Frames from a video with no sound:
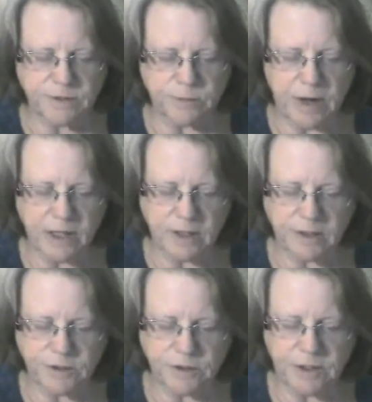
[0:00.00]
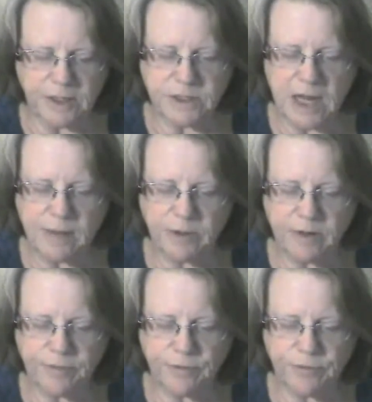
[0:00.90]
a recognition that time and
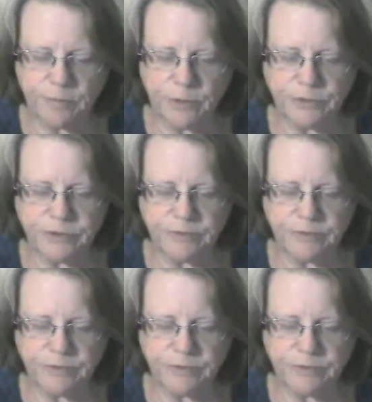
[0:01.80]
effort for most